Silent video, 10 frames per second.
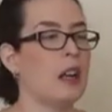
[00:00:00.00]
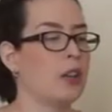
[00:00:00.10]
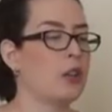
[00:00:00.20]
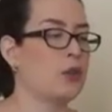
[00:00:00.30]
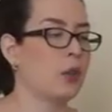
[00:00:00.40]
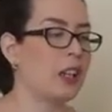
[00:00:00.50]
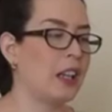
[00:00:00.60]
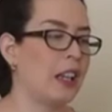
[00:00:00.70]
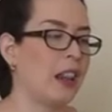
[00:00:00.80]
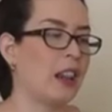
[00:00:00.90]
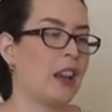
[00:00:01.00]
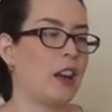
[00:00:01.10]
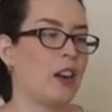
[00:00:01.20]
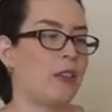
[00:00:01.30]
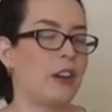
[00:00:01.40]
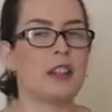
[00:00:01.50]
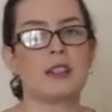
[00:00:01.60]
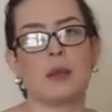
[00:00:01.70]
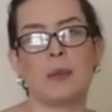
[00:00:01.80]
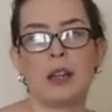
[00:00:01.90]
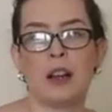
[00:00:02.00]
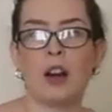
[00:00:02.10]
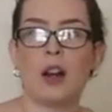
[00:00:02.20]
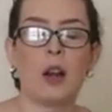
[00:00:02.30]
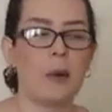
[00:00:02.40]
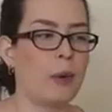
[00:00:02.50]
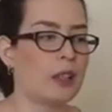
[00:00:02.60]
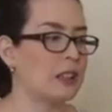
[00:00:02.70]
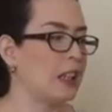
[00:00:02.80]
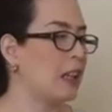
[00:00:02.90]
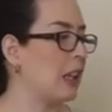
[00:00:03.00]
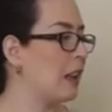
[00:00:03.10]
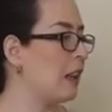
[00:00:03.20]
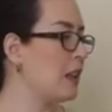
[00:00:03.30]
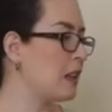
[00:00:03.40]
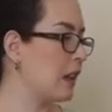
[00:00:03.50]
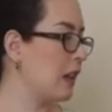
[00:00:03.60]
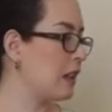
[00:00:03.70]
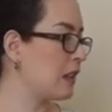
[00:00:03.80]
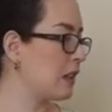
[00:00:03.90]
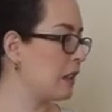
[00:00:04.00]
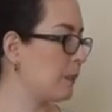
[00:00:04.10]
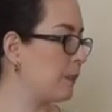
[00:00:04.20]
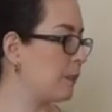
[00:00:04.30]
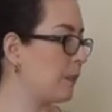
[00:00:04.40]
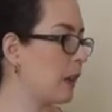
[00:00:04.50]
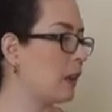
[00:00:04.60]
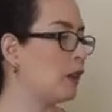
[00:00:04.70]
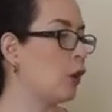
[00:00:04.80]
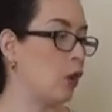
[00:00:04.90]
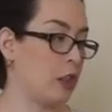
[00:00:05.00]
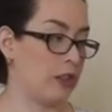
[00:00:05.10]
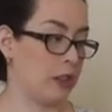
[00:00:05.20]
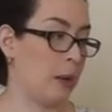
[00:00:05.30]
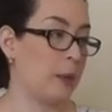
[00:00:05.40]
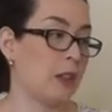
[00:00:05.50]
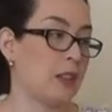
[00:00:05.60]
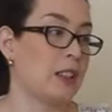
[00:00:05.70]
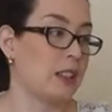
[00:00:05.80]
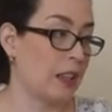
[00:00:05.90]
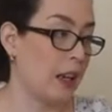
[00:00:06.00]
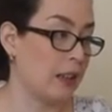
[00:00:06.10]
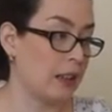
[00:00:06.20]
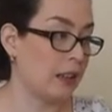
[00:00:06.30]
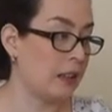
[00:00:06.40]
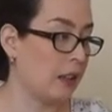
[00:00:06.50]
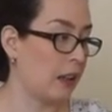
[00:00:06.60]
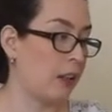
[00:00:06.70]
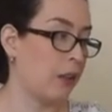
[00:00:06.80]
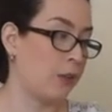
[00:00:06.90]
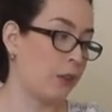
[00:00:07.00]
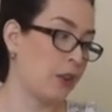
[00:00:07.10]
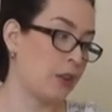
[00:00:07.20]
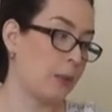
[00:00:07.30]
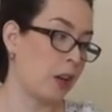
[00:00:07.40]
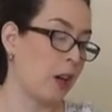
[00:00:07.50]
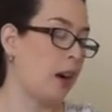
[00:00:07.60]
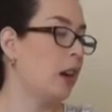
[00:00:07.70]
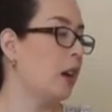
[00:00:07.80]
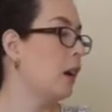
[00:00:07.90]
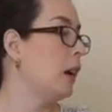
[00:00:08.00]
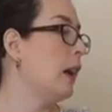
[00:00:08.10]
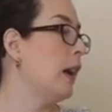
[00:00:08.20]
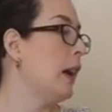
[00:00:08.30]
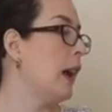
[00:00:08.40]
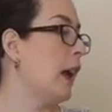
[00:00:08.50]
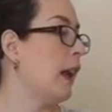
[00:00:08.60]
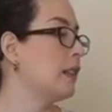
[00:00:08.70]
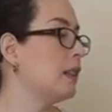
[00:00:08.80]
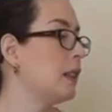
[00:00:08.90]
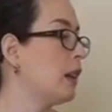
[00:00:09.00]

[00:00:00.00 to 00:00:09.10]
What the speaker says: Usually they are very similar, but this it's dolce because it says it in the first bar, and